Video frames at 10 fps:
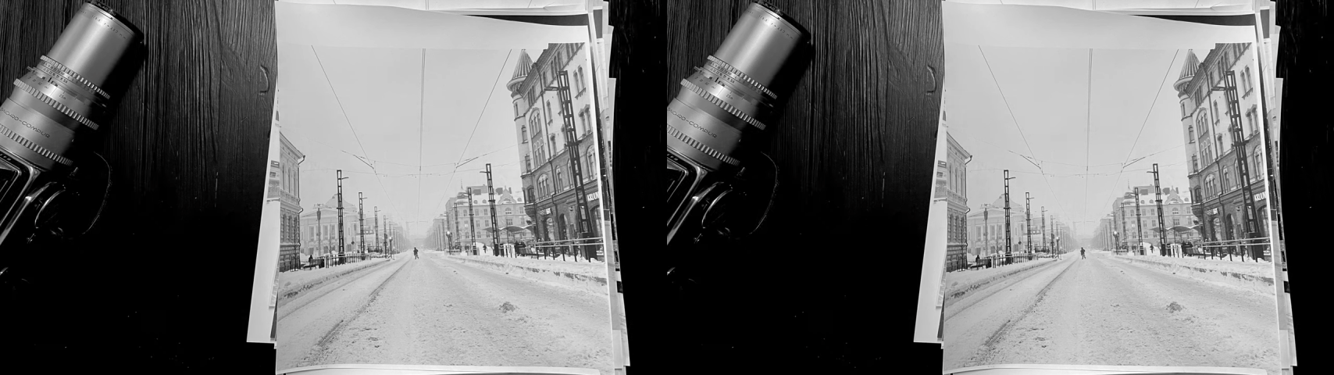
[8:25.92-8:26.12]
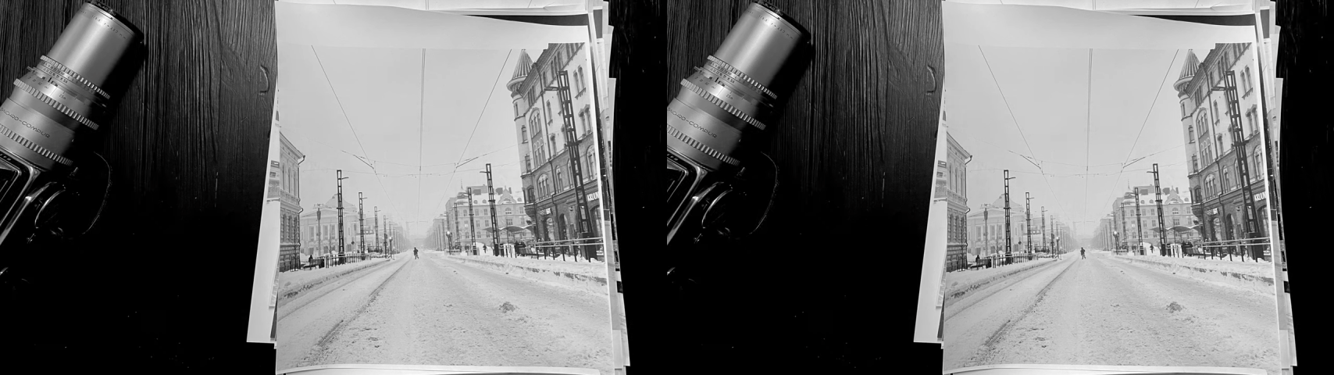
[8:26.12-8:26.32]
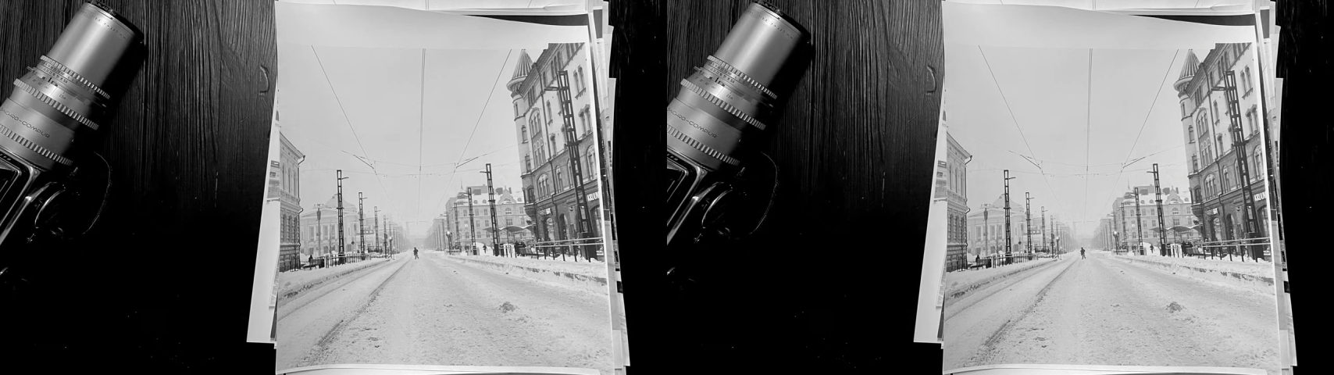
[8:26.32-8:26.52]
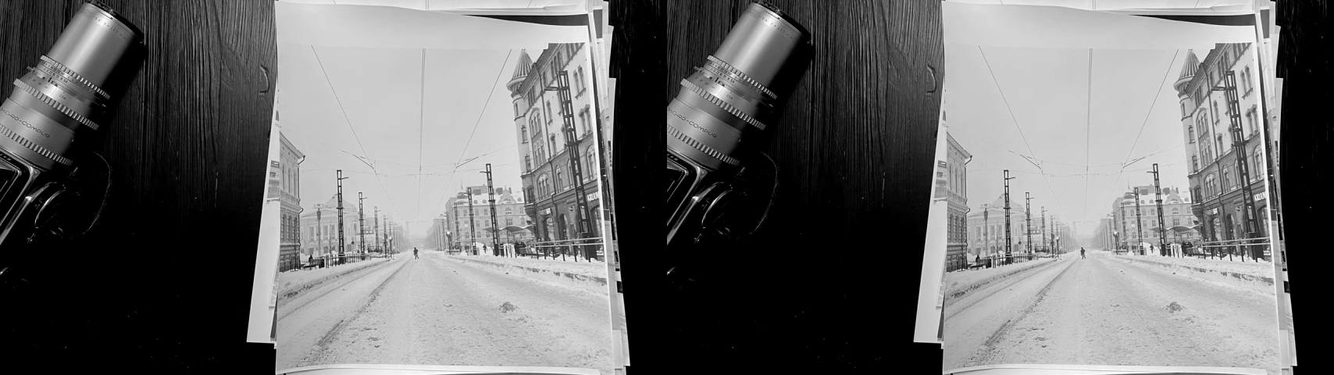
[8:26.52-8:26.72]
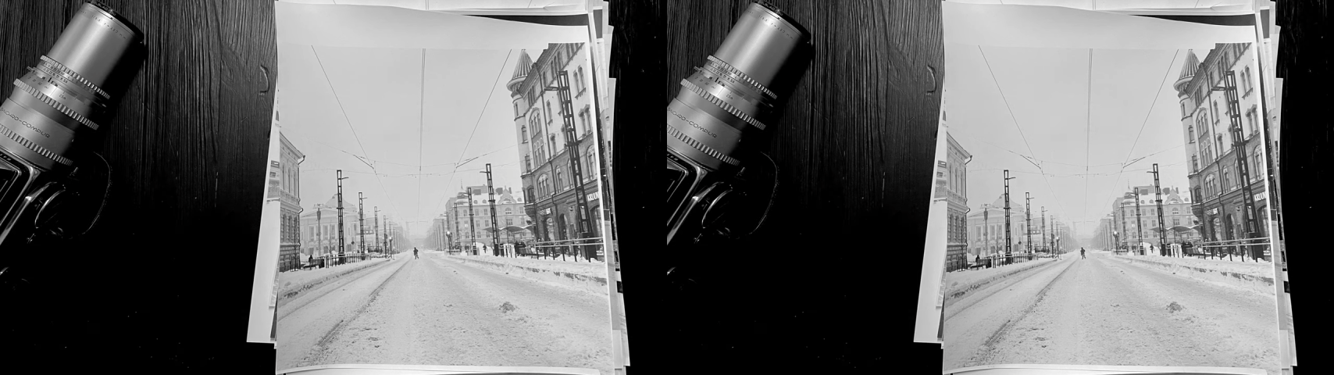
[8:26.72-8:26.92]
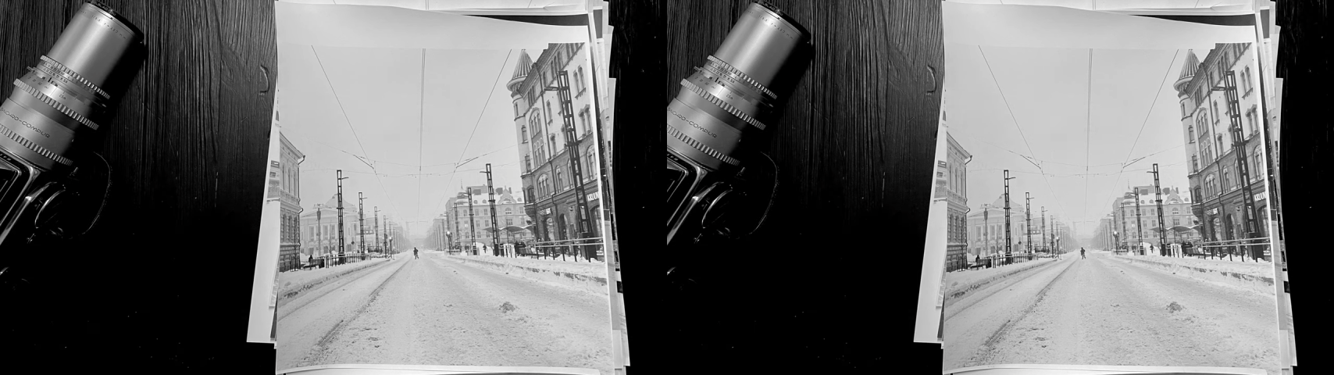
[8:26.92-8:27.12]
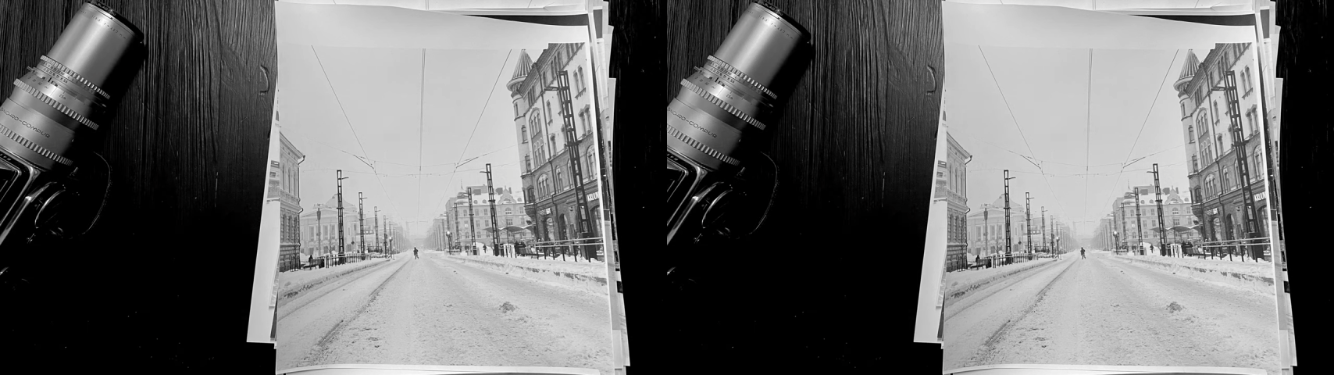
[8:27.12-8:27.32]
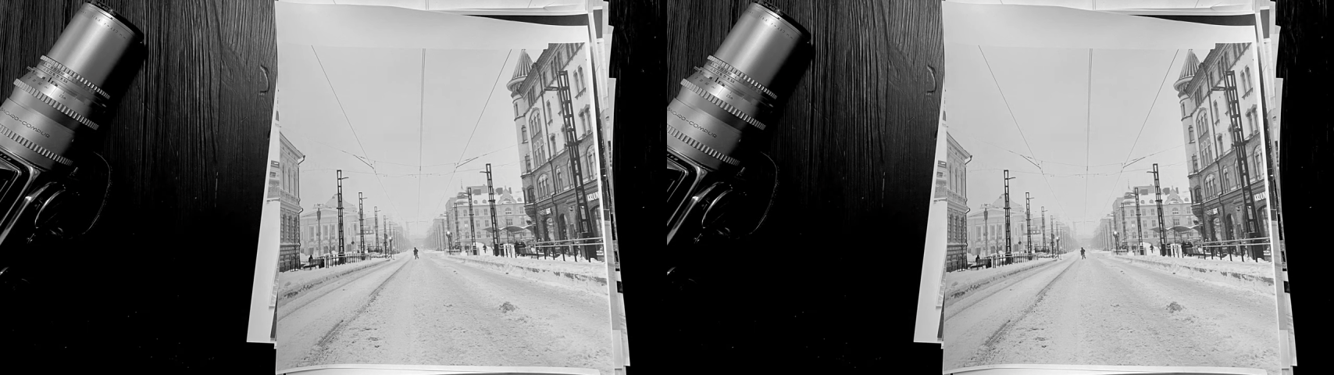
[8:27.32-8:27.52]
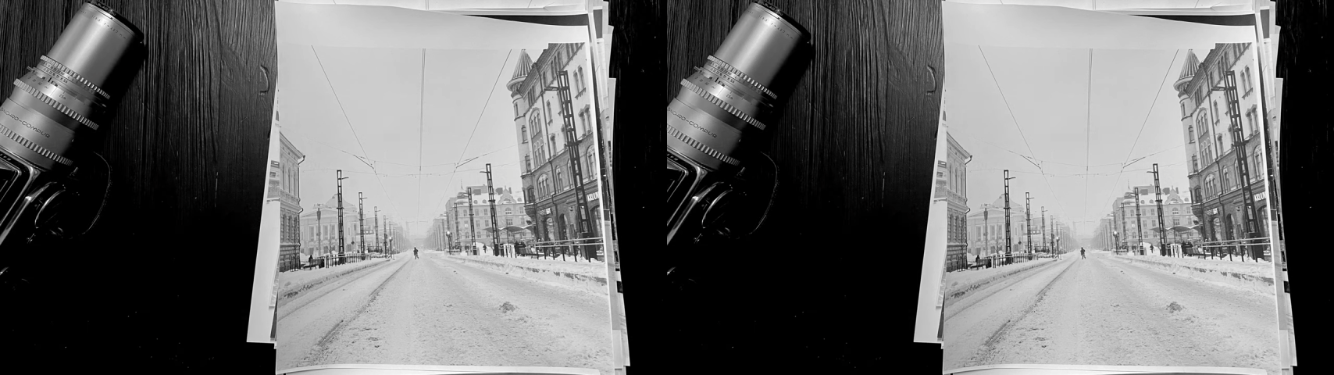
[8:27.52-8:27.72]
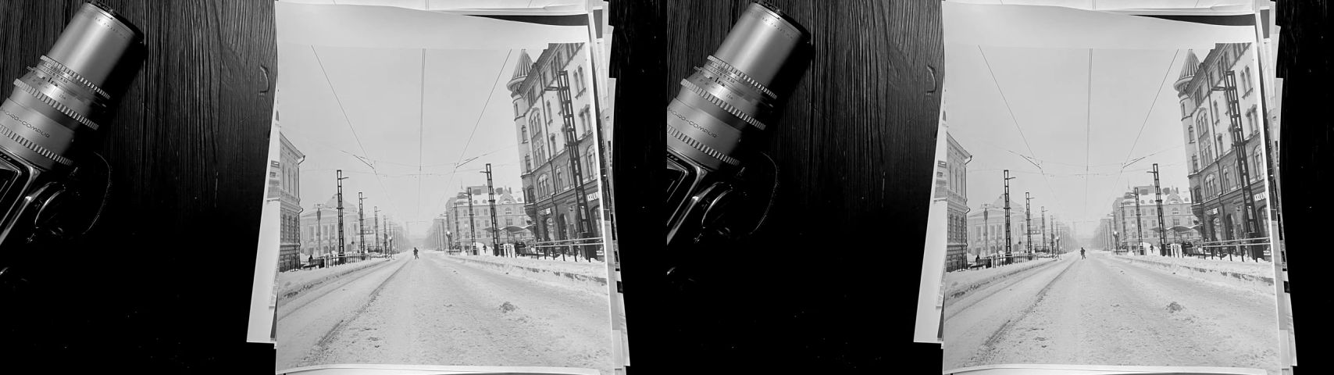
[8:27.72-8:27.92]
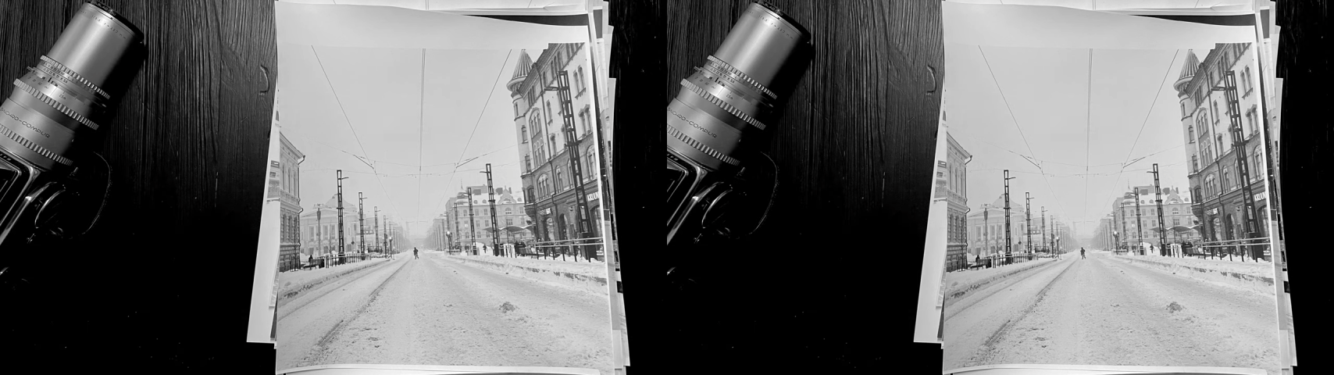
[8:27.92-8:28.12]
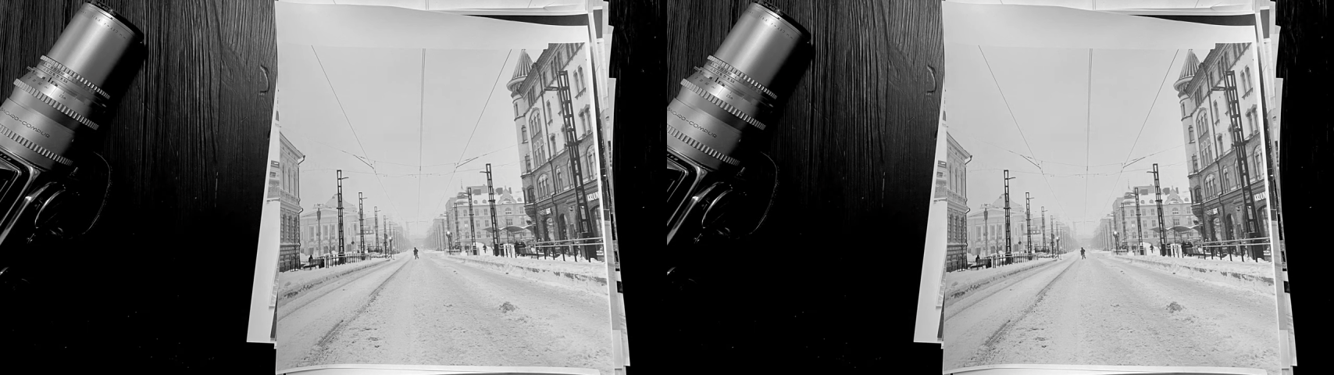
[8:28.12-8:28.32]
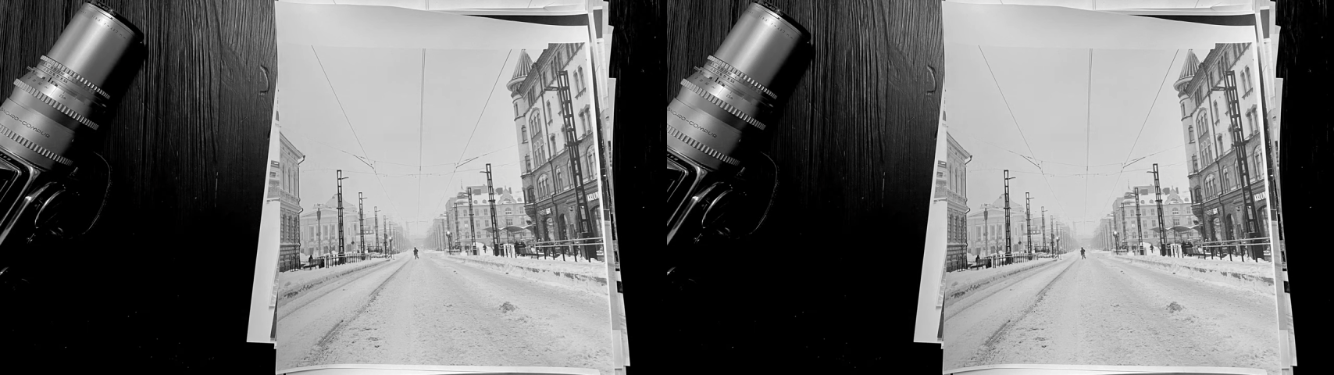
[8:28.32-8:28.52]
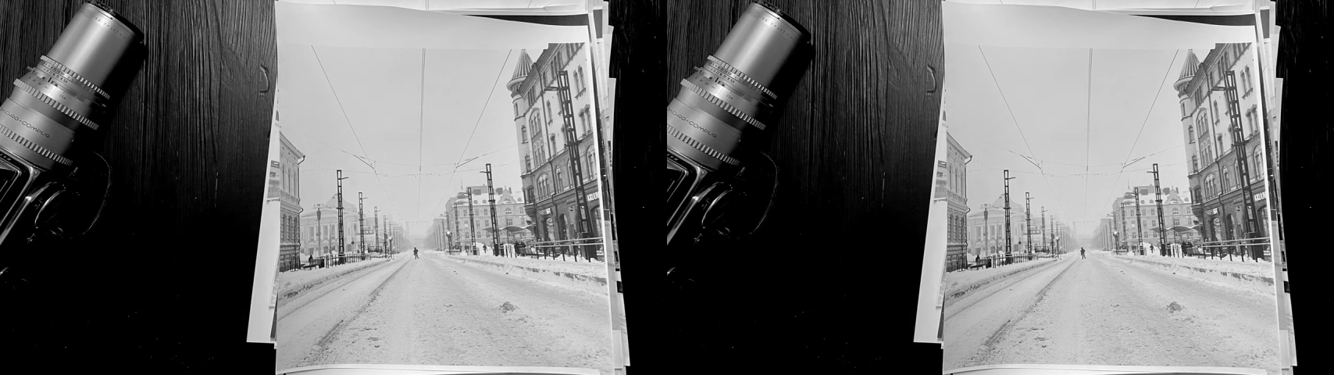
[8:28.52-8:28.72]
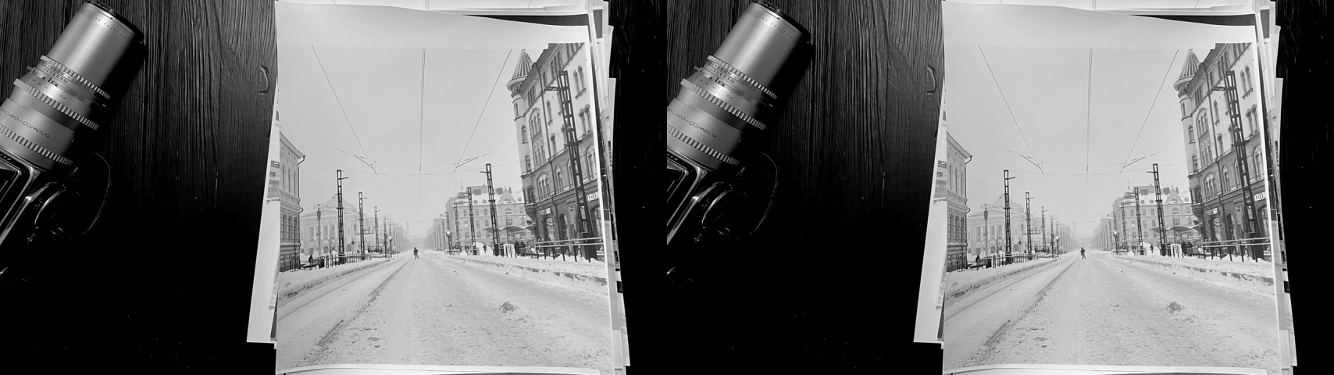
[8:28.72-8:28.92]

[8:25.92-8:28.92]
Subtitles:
No face is visible, so there are no lips to read.